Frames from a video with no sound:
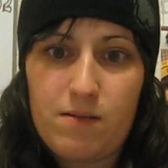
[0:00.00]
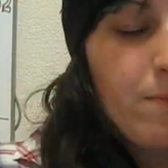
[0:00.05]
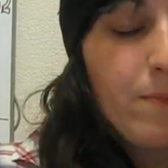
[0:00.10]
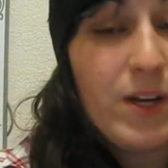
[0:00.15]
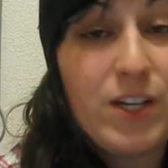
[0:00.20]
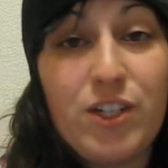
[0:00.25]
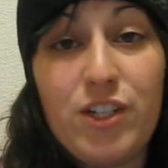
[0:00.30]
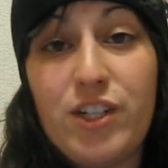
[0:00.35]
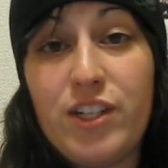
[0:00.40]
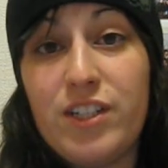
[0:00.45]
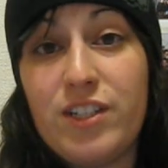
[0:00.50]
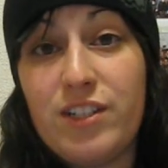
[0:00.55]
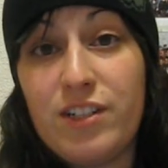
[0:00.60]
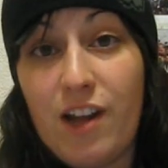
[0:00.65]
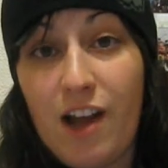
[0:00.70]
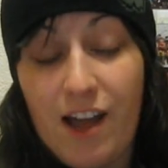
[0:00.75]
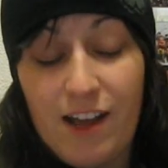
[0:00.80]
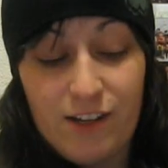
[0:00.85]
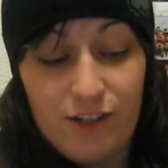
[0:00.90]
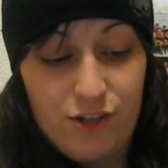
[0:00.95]
But she's
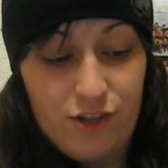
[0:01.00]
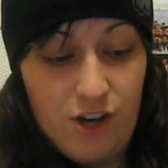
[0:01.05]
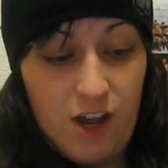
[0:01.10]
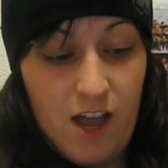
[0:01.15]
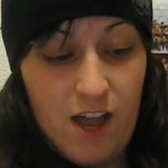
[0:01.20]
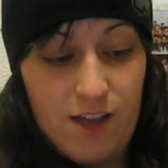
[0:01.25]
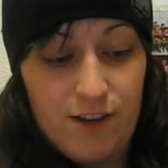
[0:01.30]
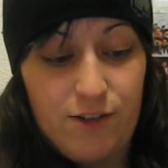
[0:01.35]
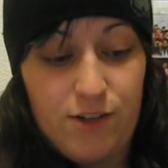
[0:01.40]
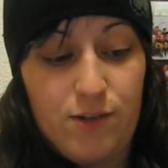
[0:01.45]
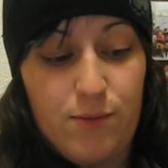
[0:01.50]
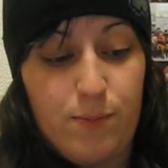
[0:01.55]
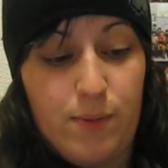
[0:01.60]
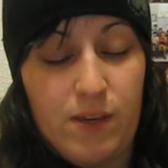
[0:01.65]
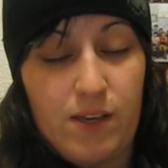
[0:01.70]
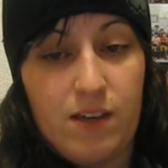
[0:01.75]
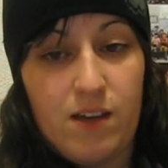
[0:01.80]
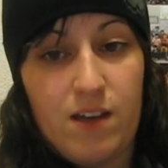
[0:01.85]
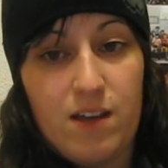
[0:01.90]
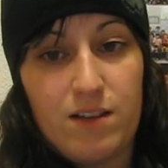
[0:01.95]
not judged
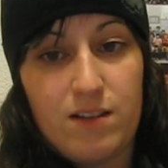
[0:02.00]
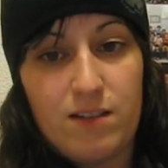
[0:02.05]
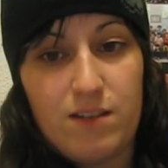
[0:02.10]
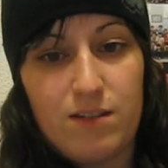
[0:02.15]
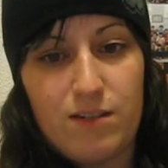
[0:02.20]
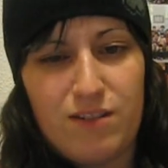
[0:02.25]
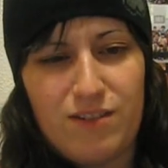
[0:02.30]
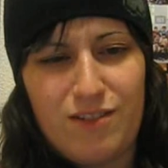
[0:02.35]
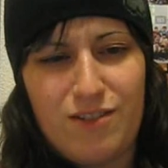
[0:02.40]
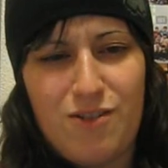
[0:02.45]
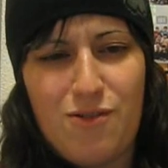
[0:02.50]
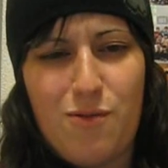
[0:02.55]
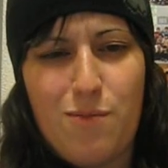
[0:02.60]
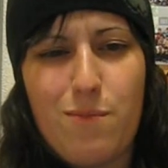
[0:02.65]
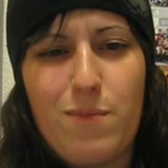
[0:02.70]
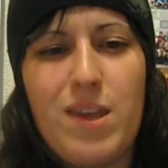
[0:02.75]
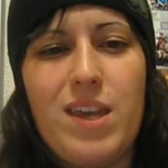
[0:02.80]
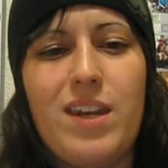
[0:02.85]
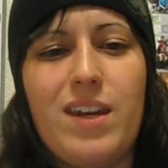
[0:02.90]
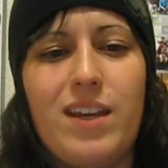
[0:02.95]
because there's no
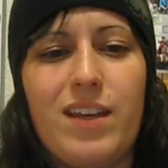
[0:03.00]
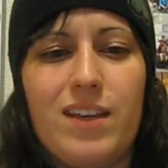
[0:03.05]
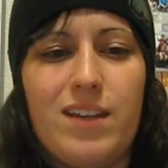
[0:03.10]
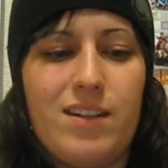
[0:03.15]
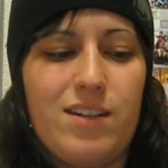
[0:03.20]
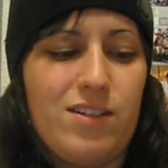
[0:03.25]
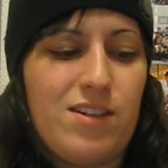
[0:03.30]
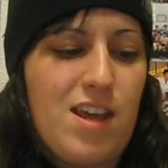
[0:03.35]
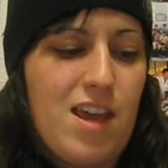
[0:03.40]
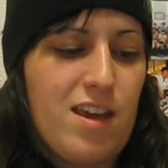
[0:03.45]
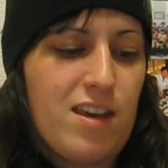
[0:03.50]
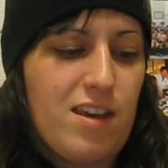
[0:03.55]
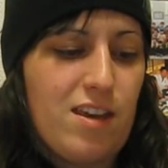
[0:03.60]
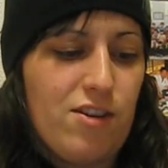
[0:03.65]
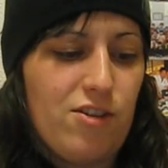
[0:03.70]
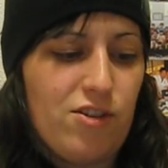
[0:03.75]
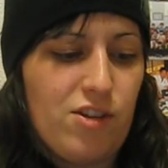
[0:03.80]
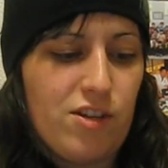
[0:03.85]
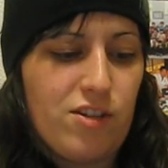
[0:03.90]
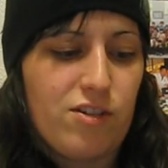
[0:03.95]
meaning in taking
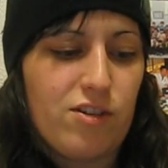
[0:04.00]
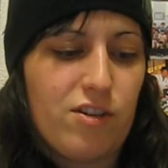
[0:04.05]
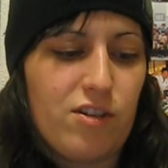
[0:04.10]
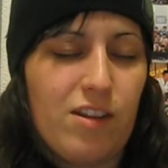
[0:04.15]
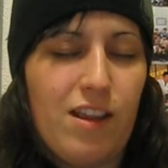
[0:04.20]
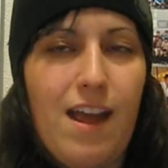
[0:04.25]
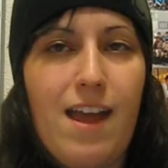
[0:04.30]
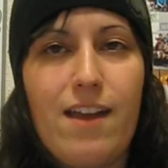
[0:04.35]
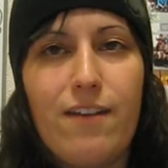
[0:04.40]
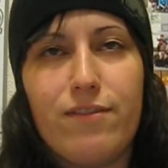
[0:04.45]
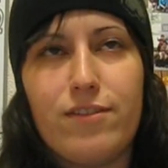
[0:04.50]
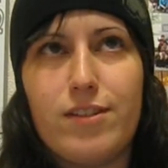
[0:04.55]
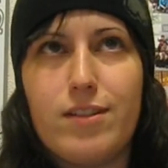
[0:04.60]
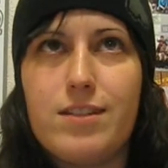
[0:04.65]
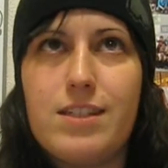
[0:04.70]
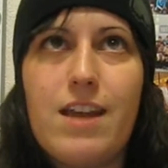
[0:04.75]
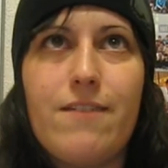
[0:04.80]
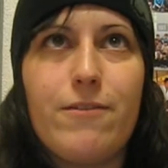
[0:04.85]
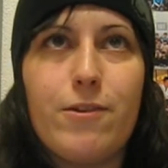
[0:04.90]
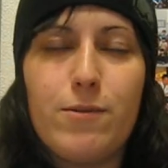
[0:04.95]
just her life,
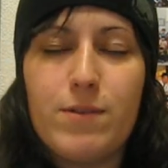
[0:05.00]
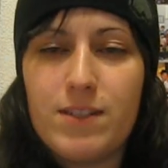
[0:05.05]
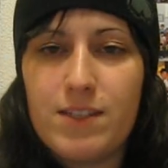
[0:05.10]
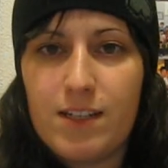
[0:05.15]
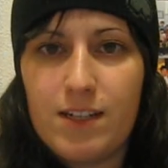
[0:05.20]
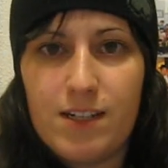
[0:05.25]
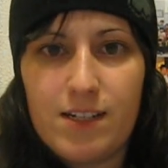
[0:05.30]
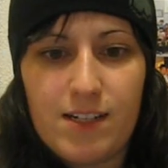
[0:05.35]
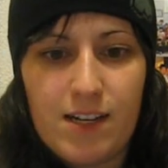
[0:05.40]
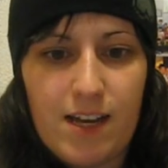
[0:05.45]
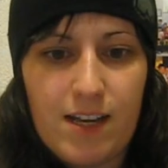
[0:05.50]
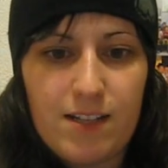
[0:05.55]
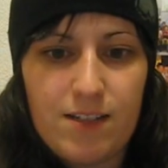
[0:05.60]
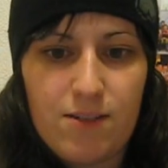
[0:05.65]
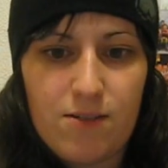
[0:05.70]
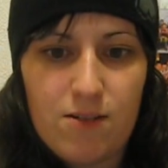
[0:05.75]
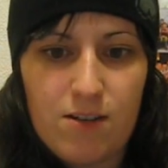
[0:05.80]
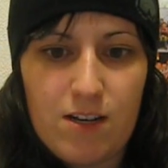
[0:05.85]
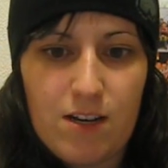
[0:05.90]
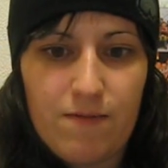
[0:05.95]
since everyone's gonna die
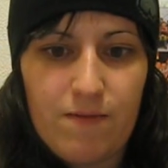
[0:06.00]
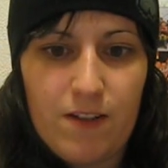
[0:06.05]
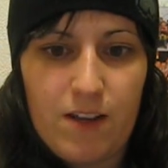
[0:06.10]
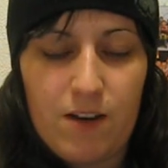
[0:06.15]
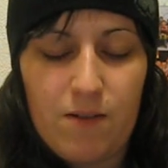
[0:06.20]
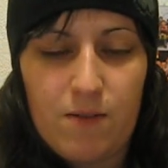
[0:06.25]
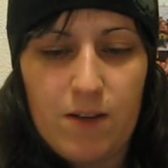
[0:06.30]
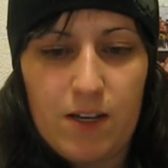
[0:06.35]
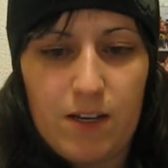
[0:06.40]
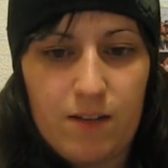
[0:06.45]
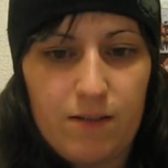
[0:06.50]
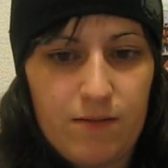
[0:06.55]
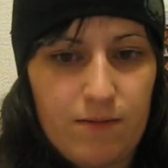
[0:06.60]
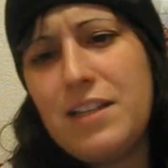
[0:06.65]
soon enough anyway.